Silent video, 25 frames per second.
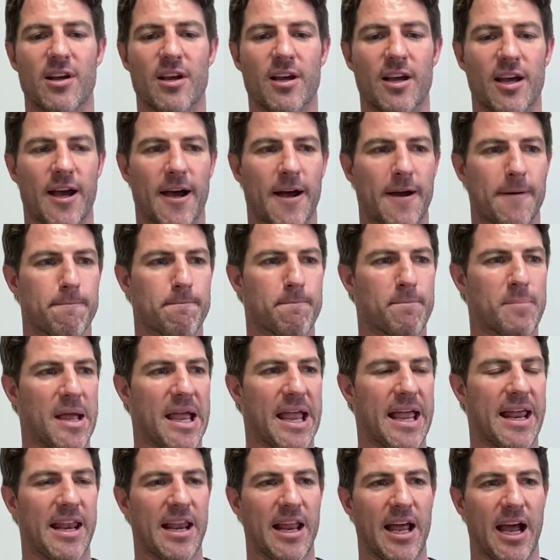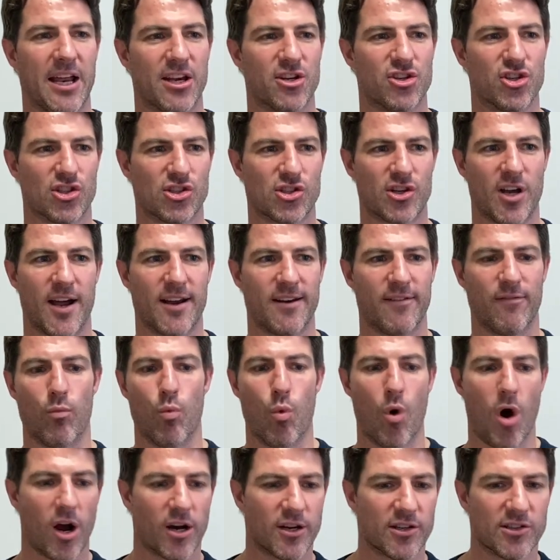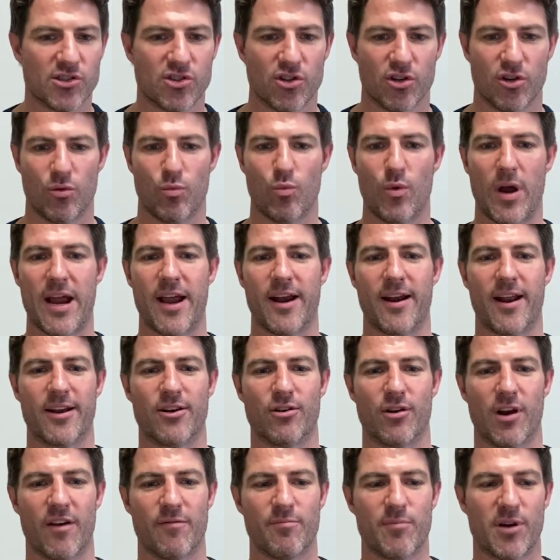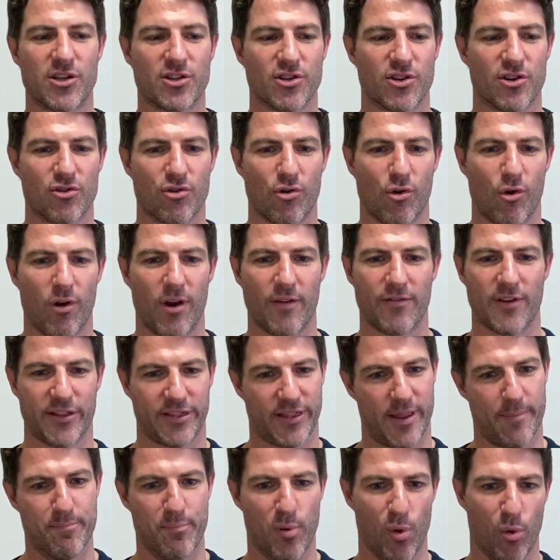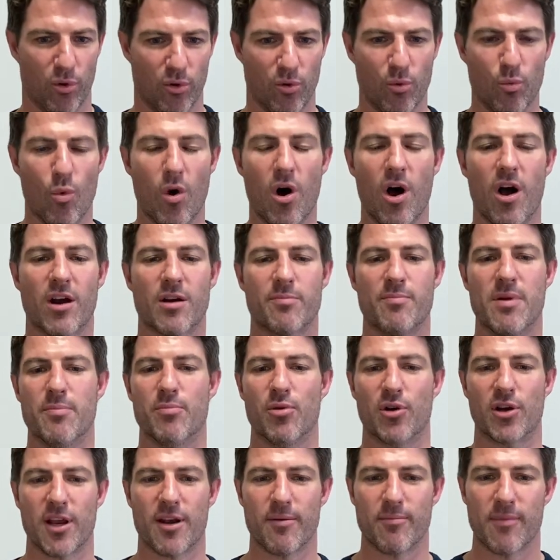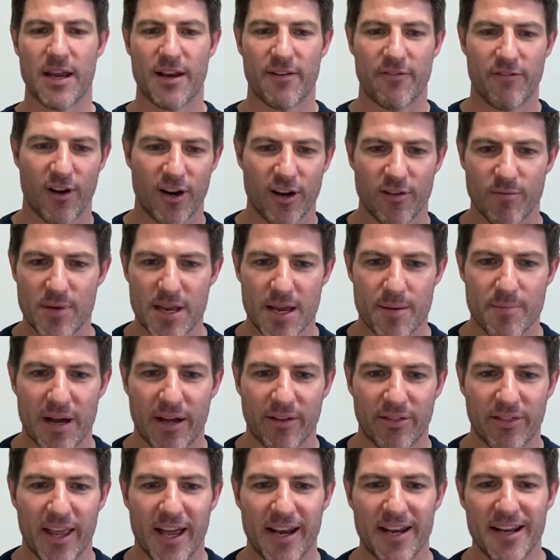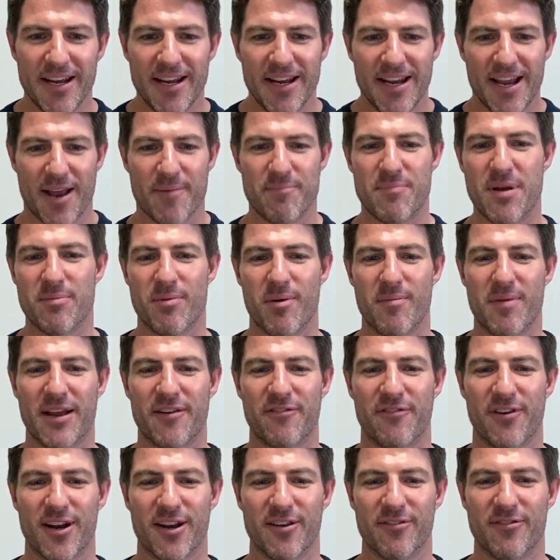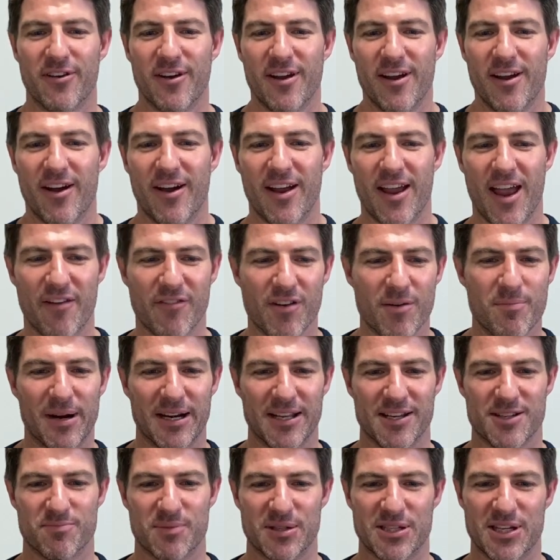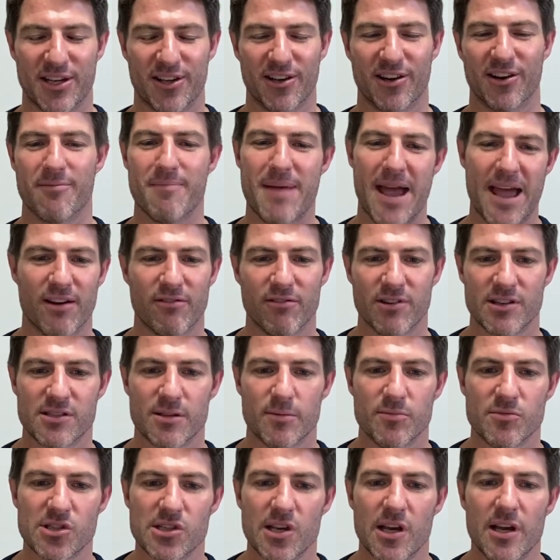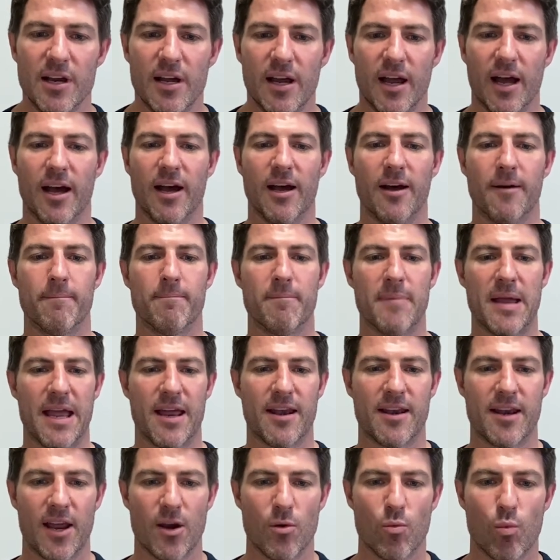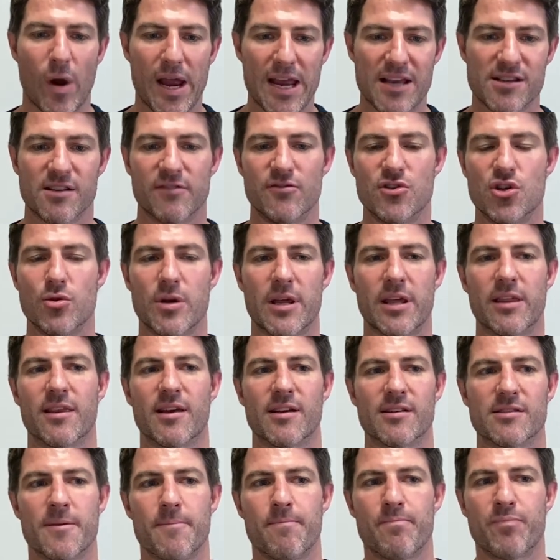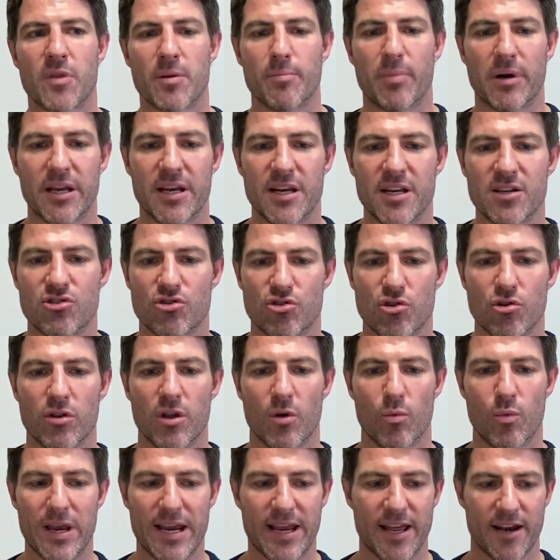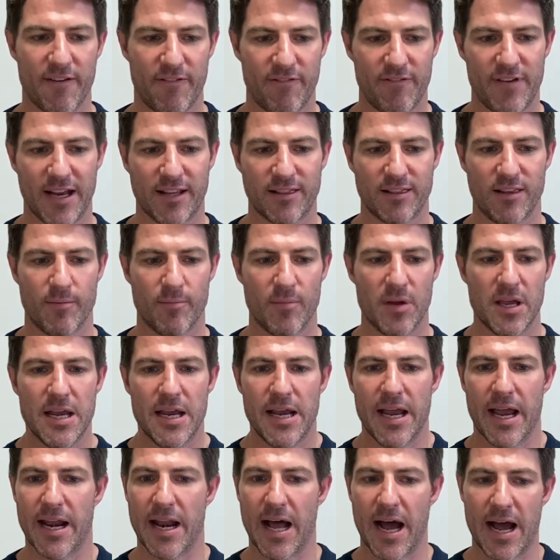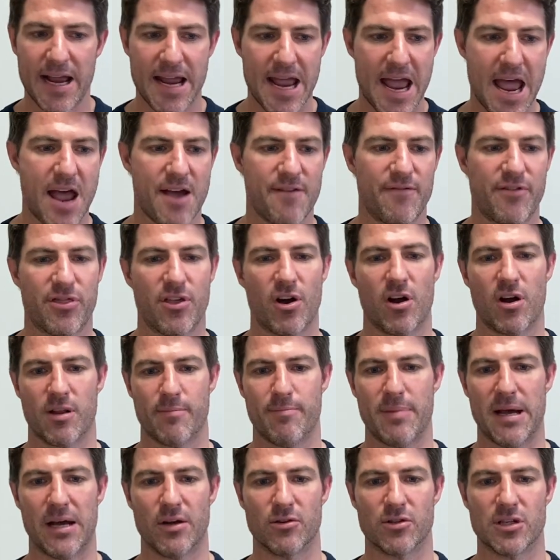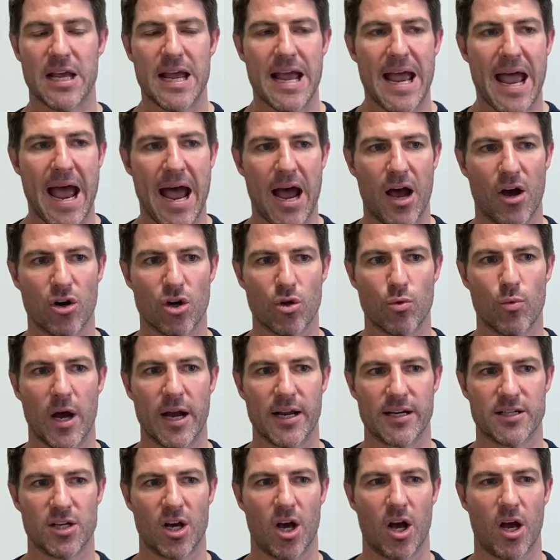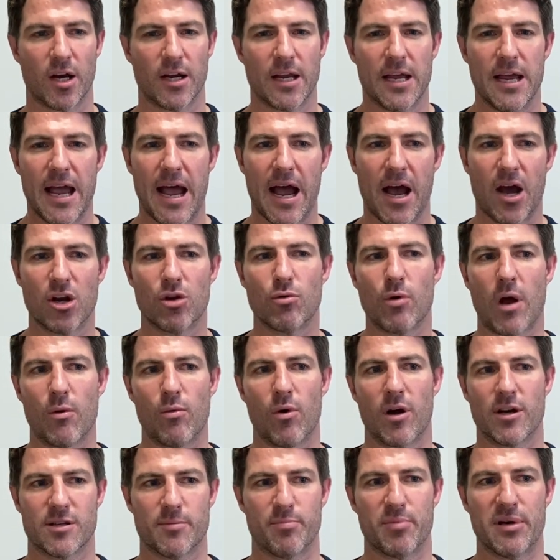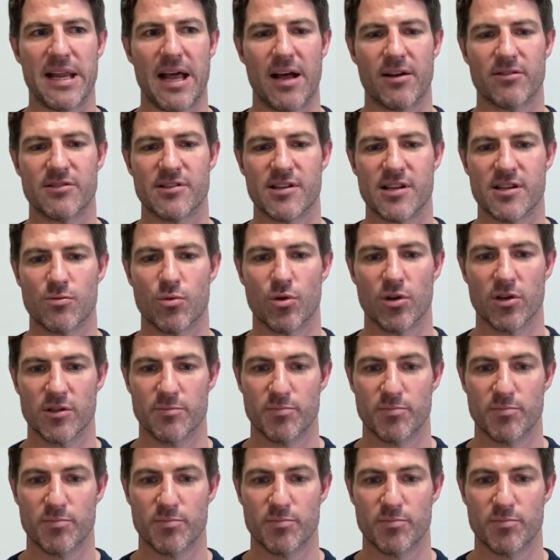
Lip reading: And I just kind of walk a certain way and I don't have much control. I've got the Boulton walk. People can make fun of me about that. And people make fun of everybody's particular mannerisms and ways of doing things. But it is true that we can affect them. And I have thought about, how do I talk? How do I want to pronounce these words?